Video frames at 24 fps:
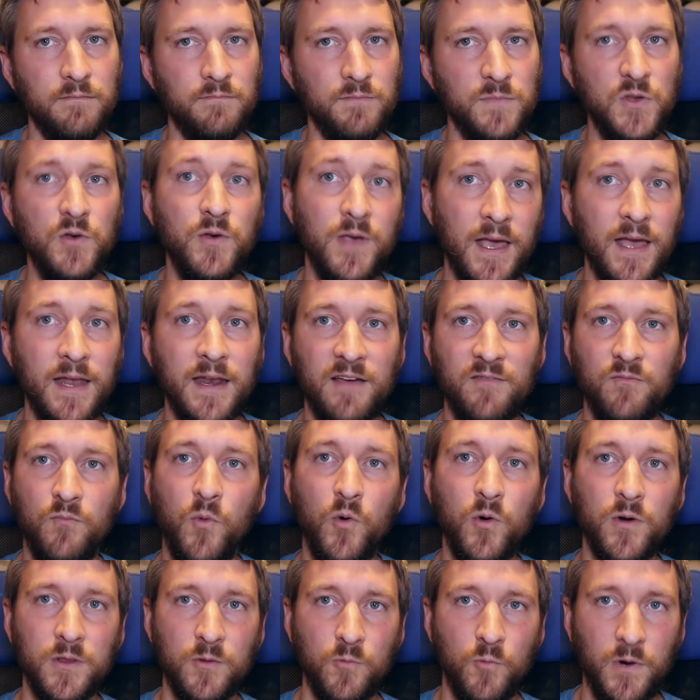you can have
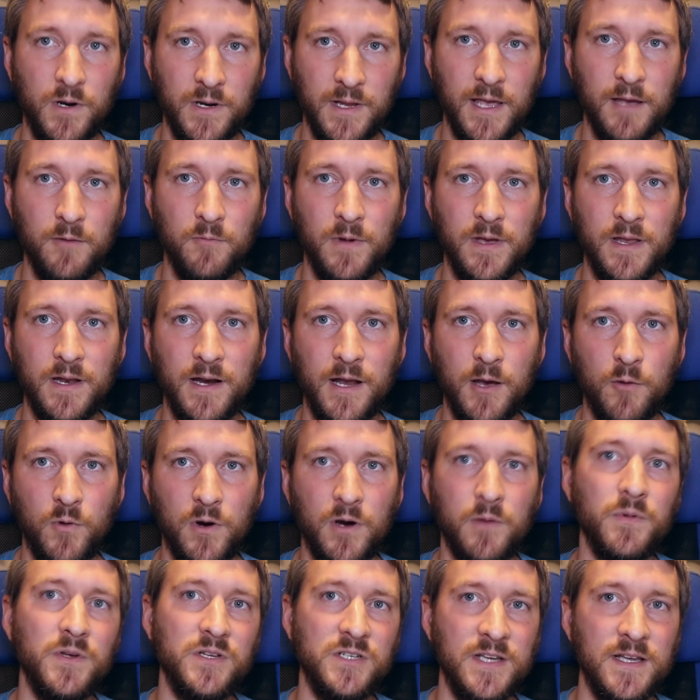more than one gateway in a
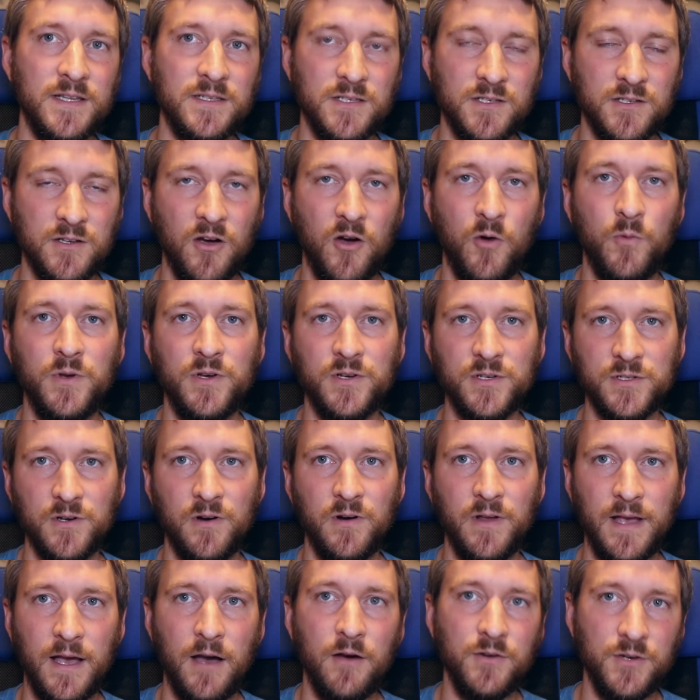network, but chances are when you're
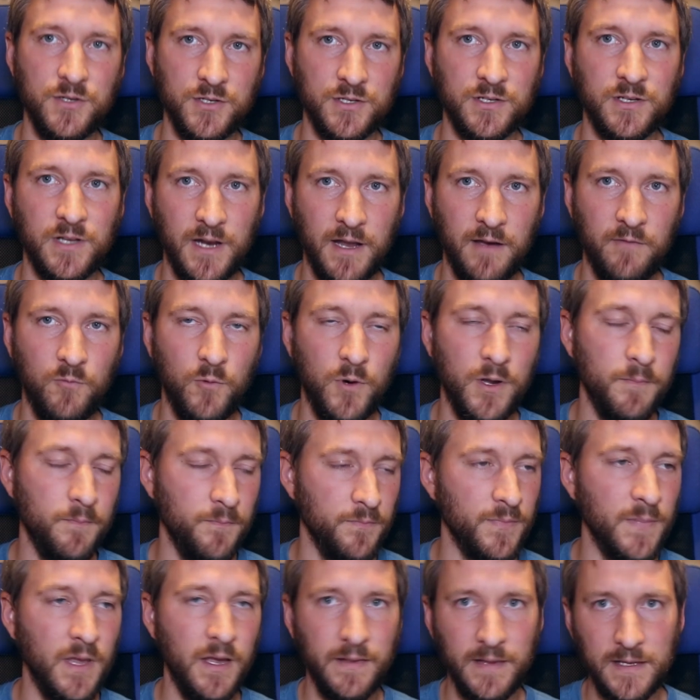starting out, you're just going to have one.
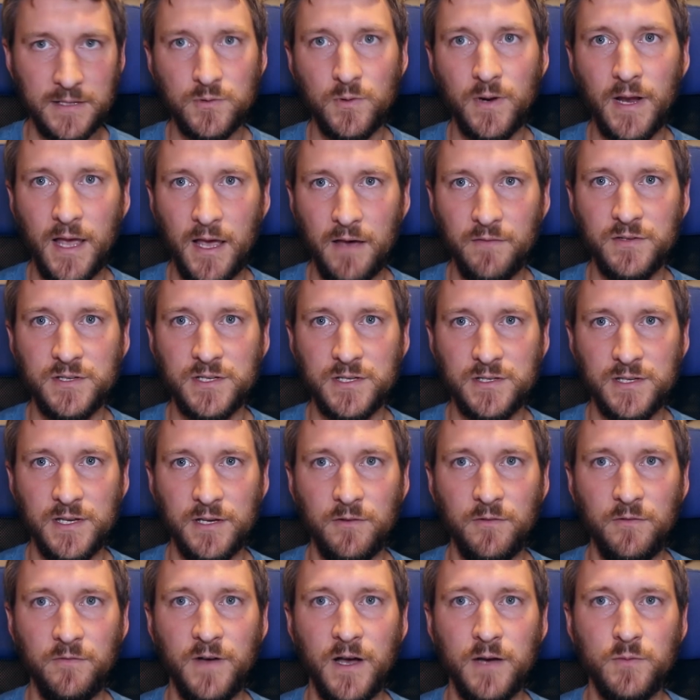And that's what I have, is a
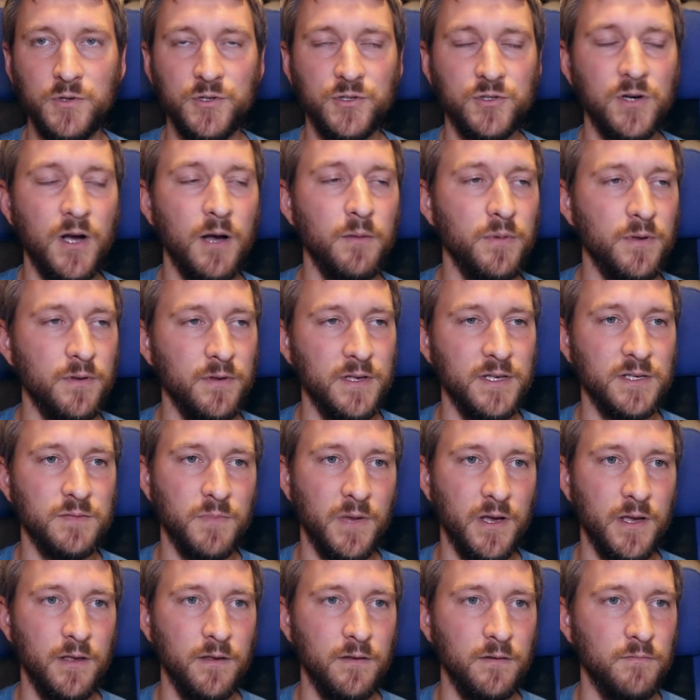single fiber drop as
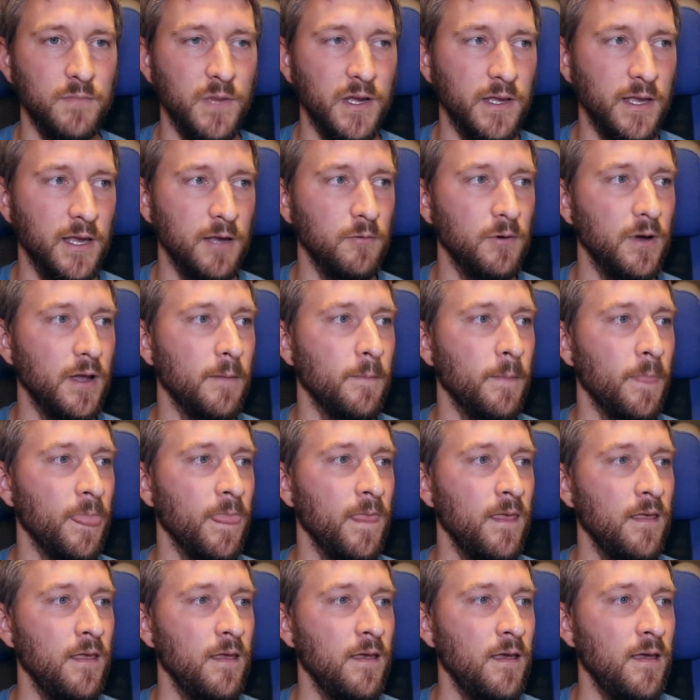my gateway.
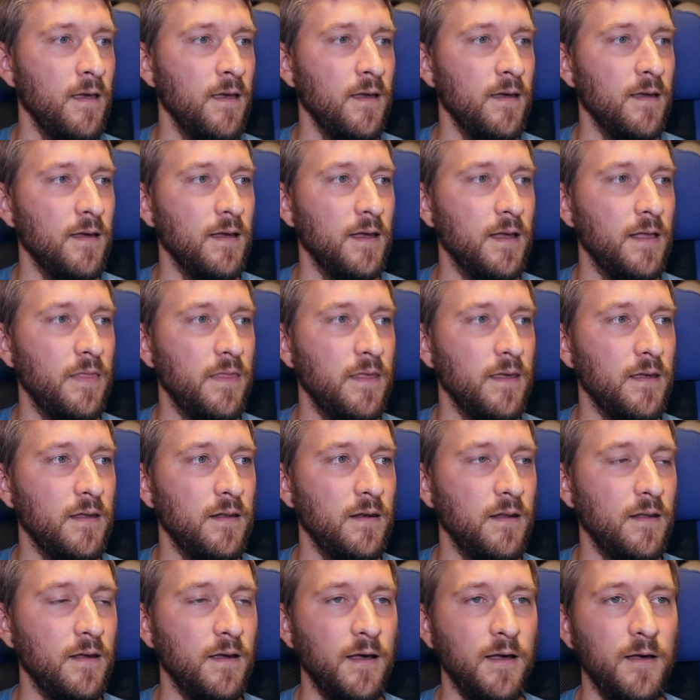And
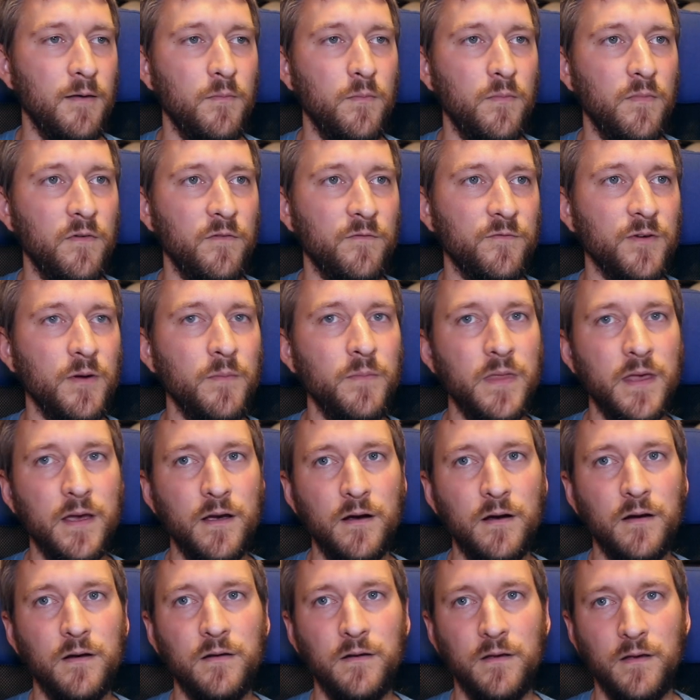then from
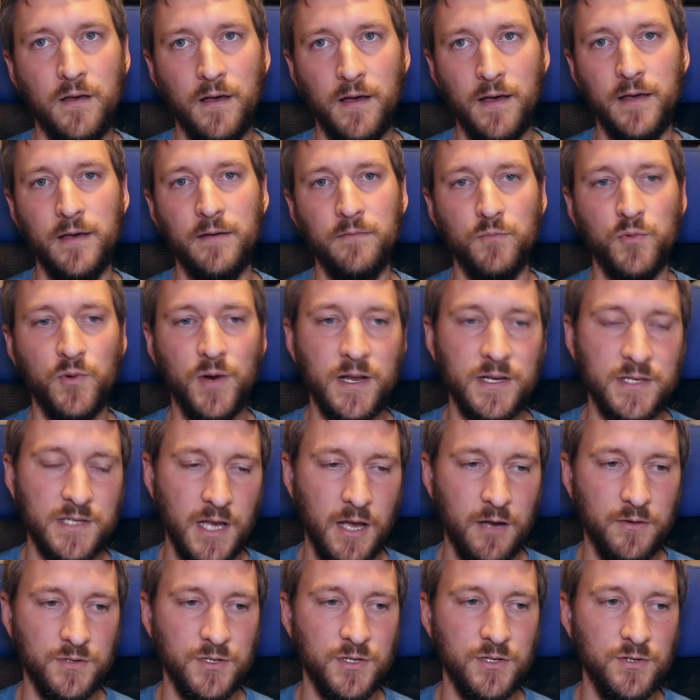there, I branch
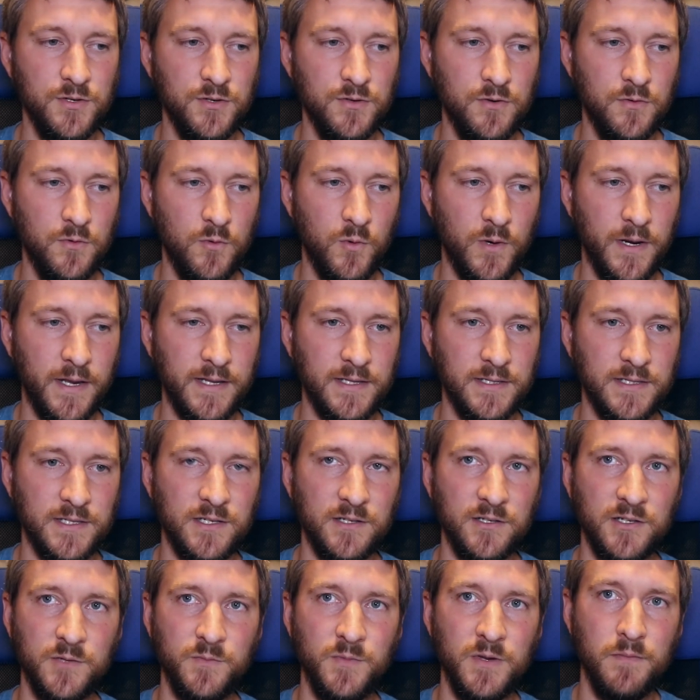out to what I
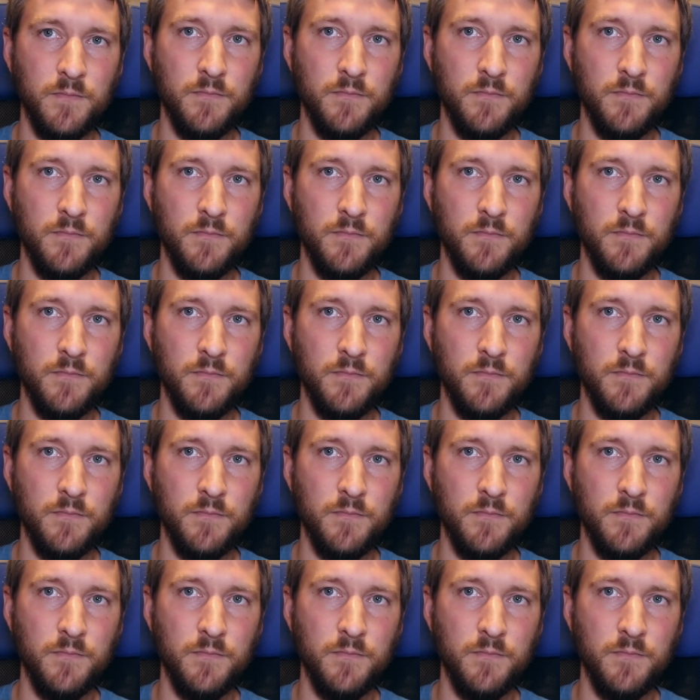consider to be